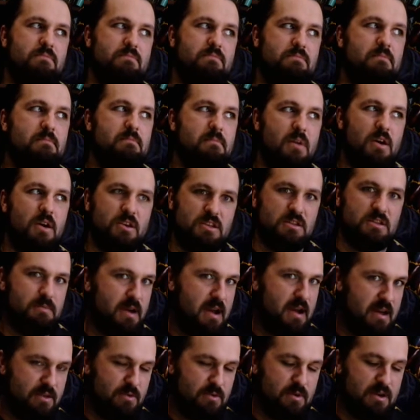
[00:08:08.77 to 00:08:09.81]
most of my
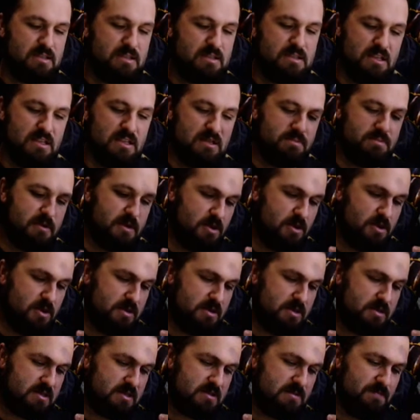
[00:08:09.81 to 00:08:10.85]
other ones is
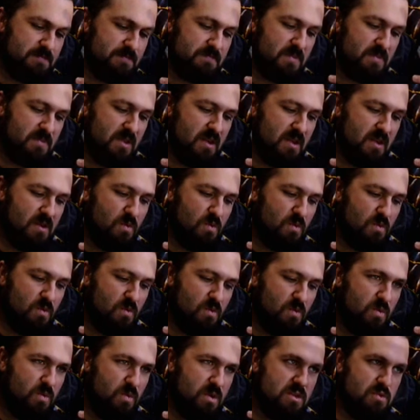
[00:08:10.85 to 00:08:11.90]
because when
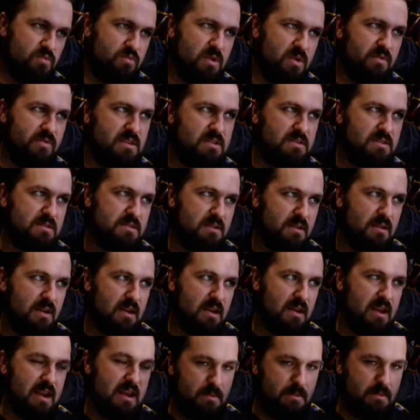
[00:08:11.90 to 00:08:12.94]
the rivet's
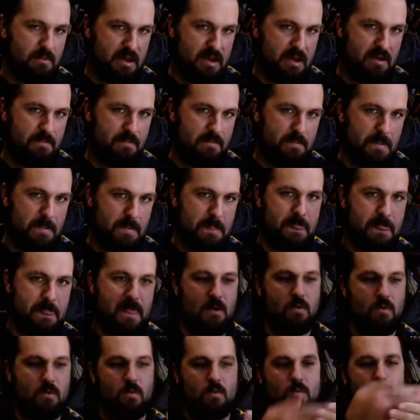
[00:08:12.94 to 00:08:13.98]
in a bit,
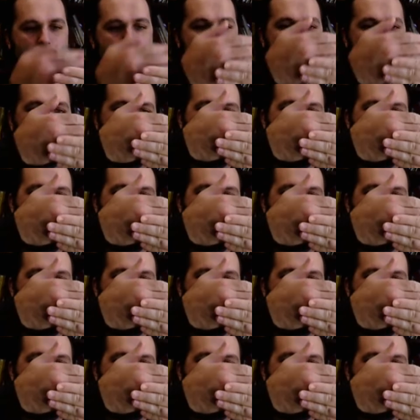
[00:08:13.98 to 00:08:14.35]
it